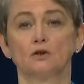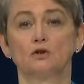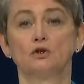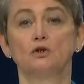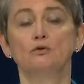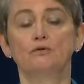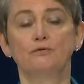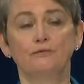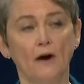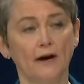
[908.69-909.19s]

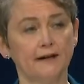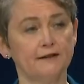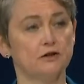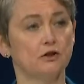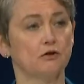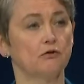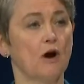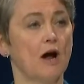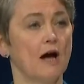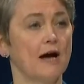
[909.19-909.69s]
to fight
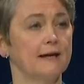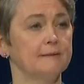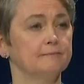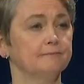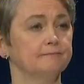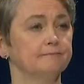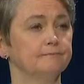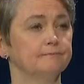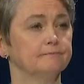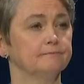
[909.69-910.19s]

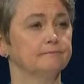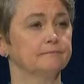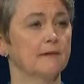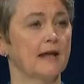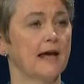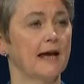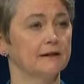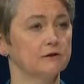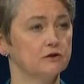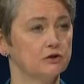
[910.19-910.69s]
crime
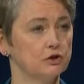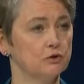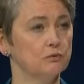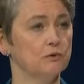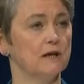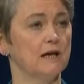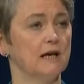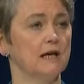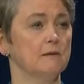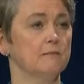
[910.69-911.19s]
and to
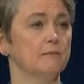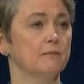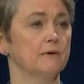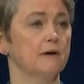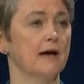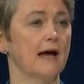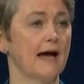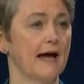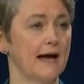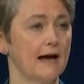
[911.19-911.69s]
keep
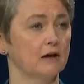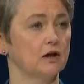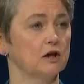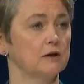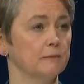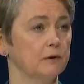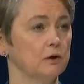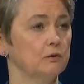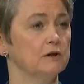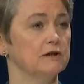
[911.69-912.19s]
our
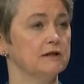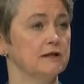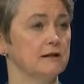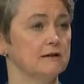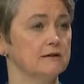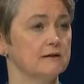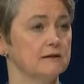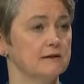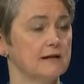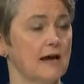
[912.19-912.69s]

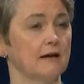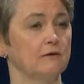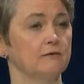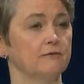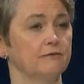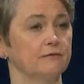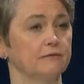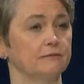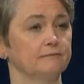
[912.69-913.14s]
communities safe.